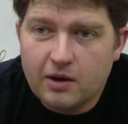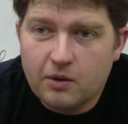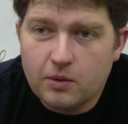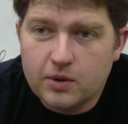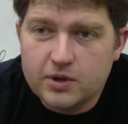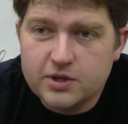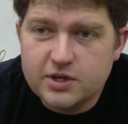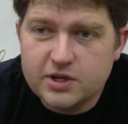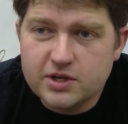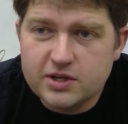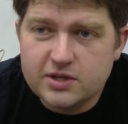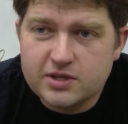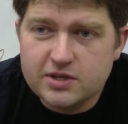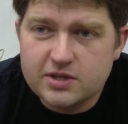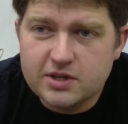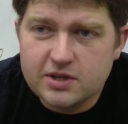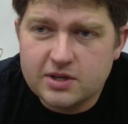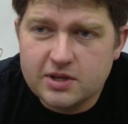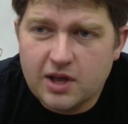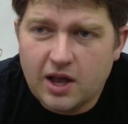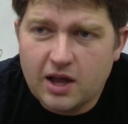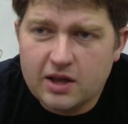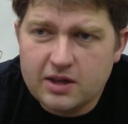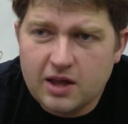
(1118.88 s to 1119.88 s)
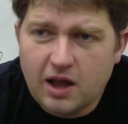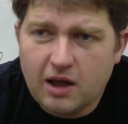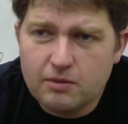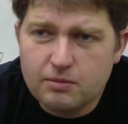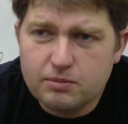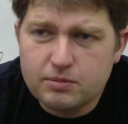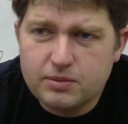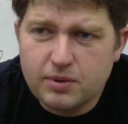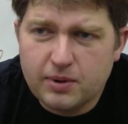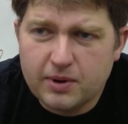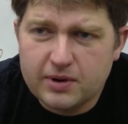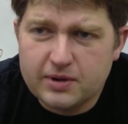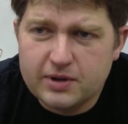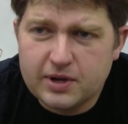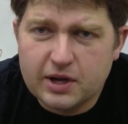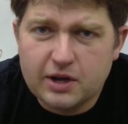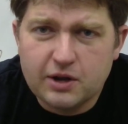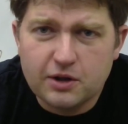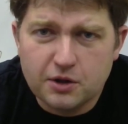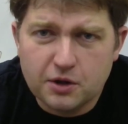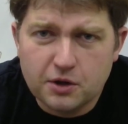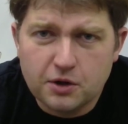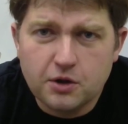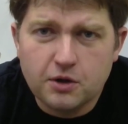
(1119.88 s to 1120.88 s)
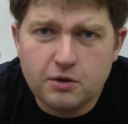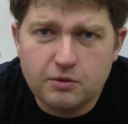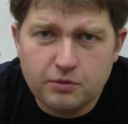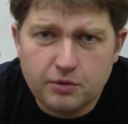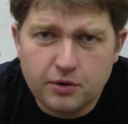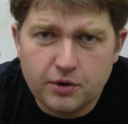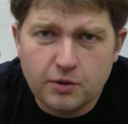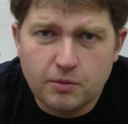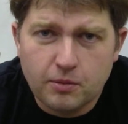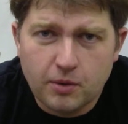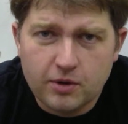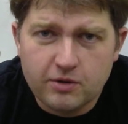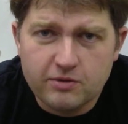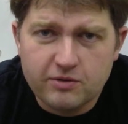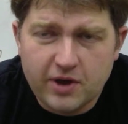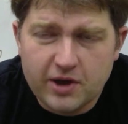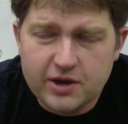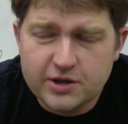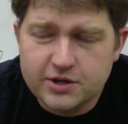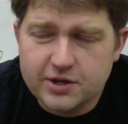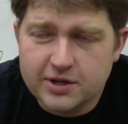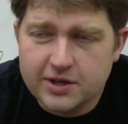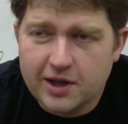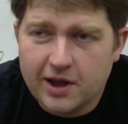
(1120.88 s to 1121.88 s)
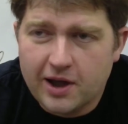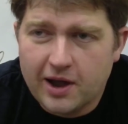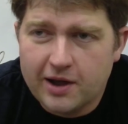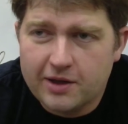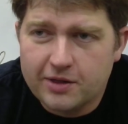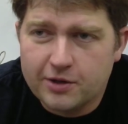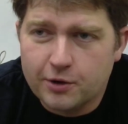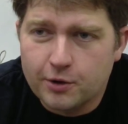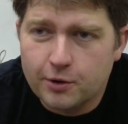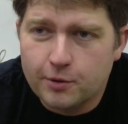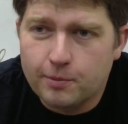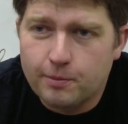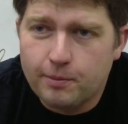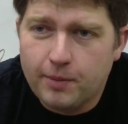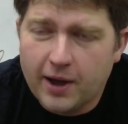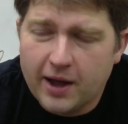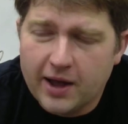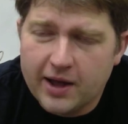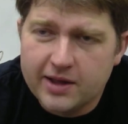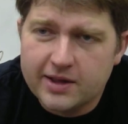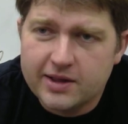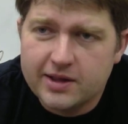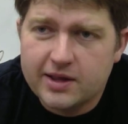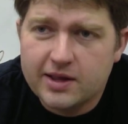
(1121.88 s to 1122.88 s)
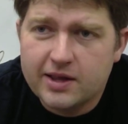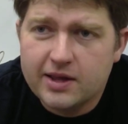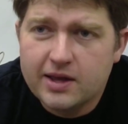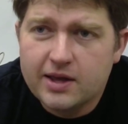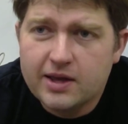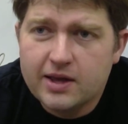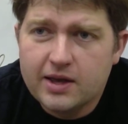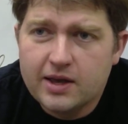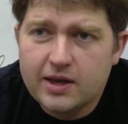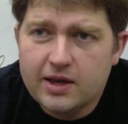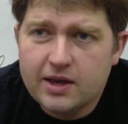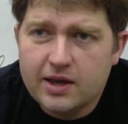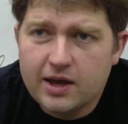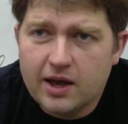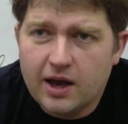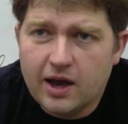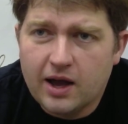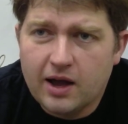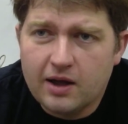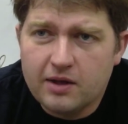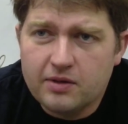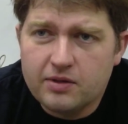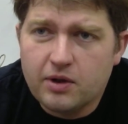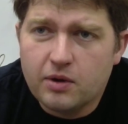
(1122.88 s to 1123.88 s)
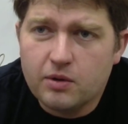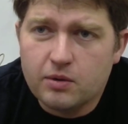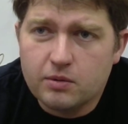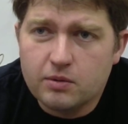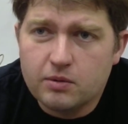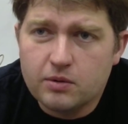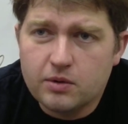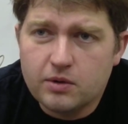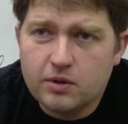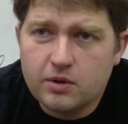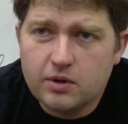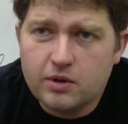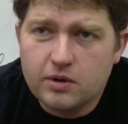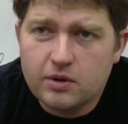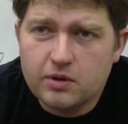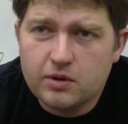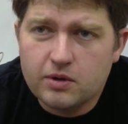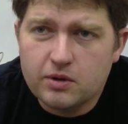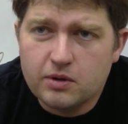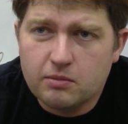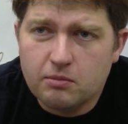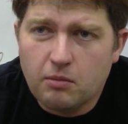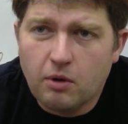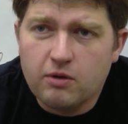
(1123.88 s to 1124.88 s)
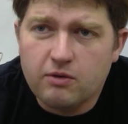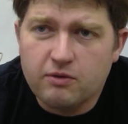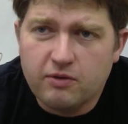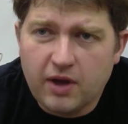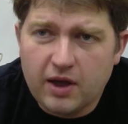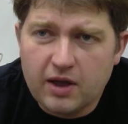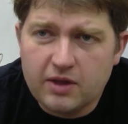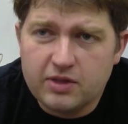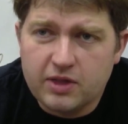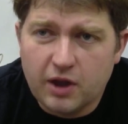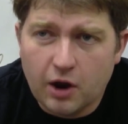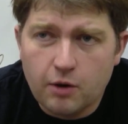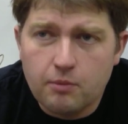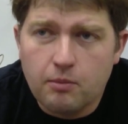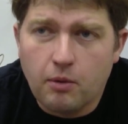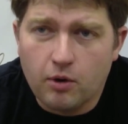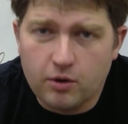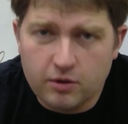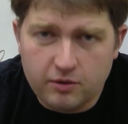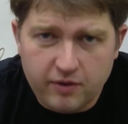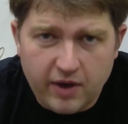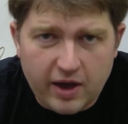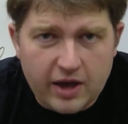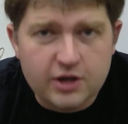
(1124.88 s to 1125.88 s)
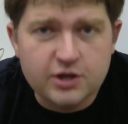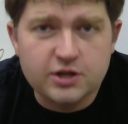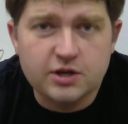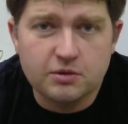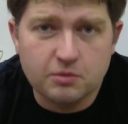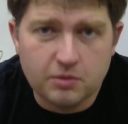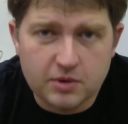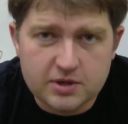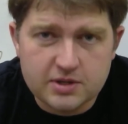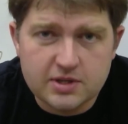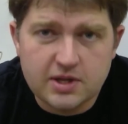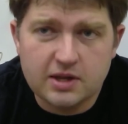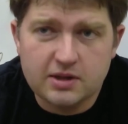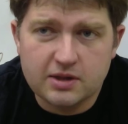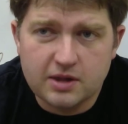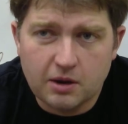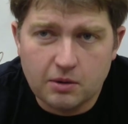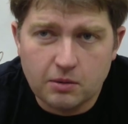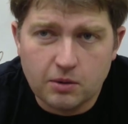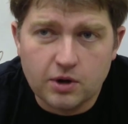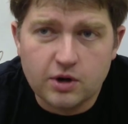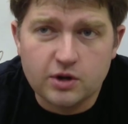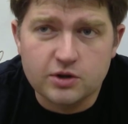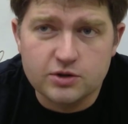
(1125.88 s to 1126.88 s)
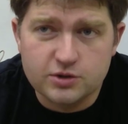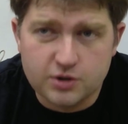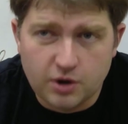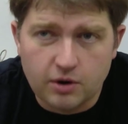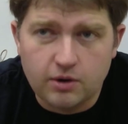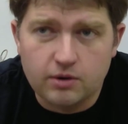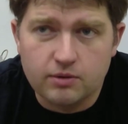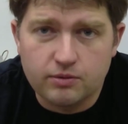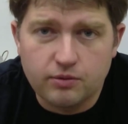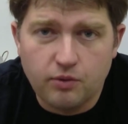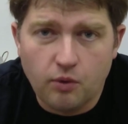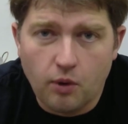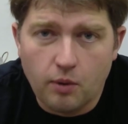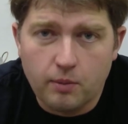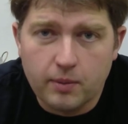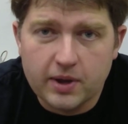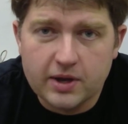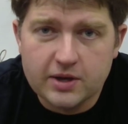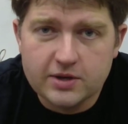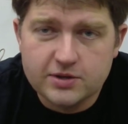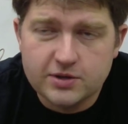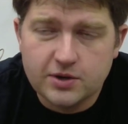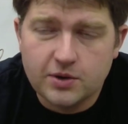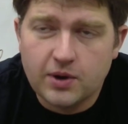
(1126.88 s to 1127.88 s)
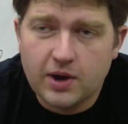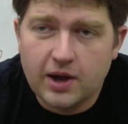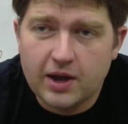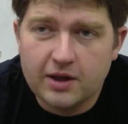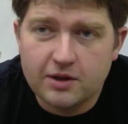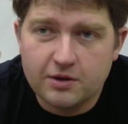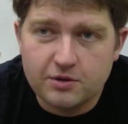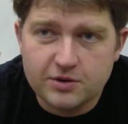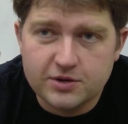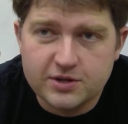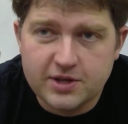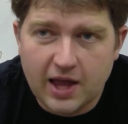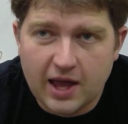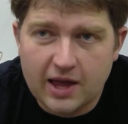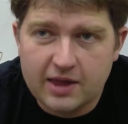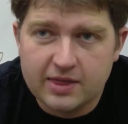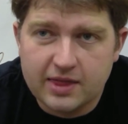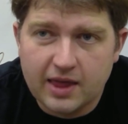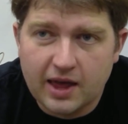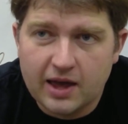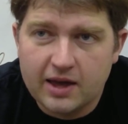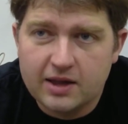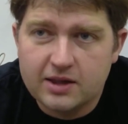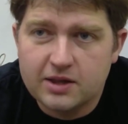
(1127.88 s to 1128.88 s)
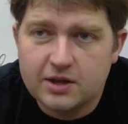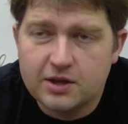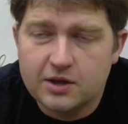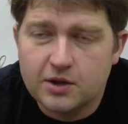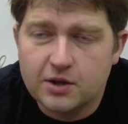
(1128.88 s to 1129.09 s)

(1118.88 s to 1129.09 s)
which is not particularly good for your motivation either. But their motivation was that they were concerned for me, so I understand that,